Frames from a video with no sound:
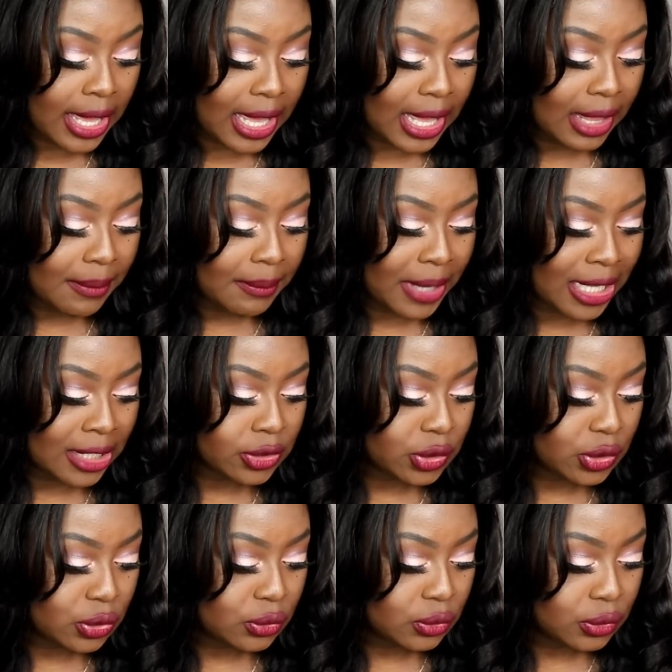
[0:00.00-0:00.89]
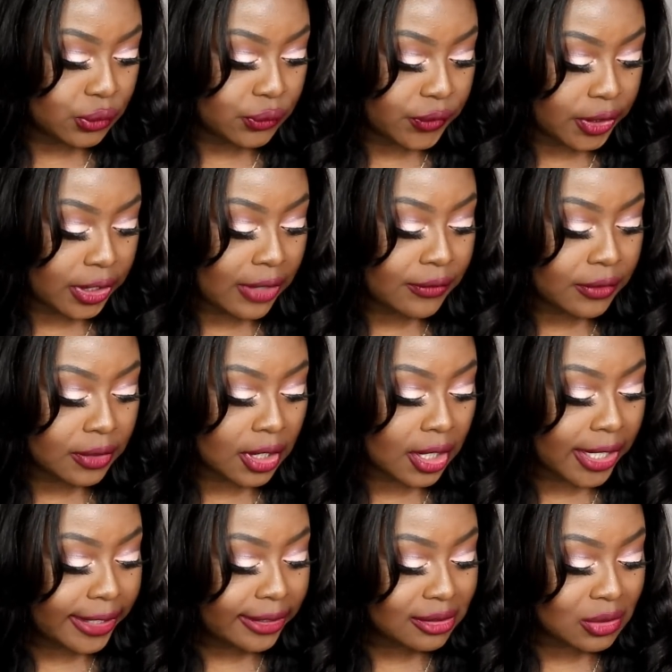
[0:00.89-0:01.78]
Um, and to the other
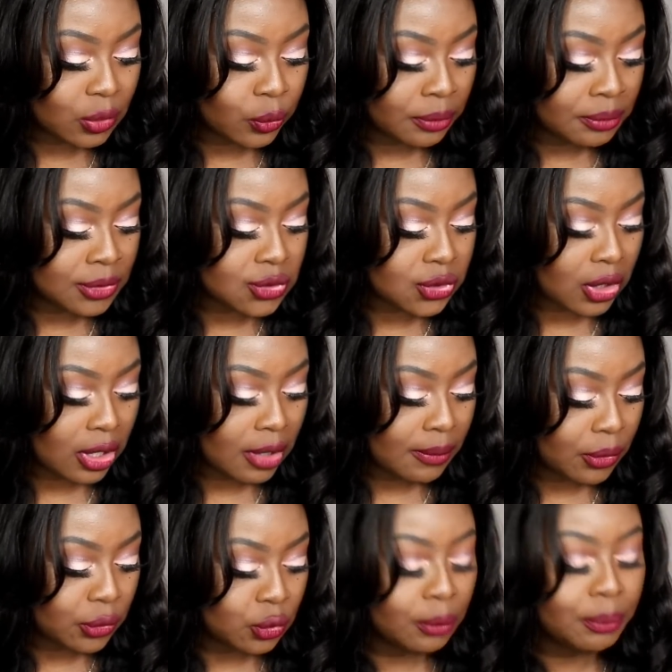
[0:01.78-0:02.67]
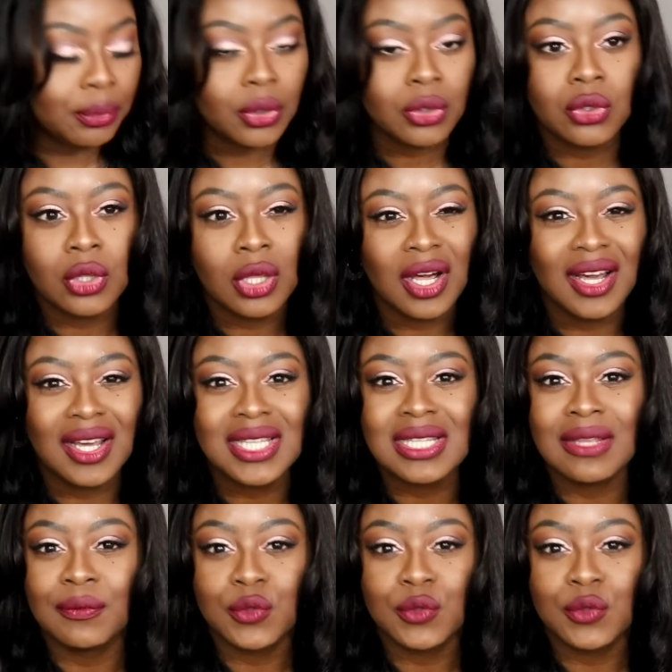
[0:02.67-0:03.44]
guys that want me to come on your podcast,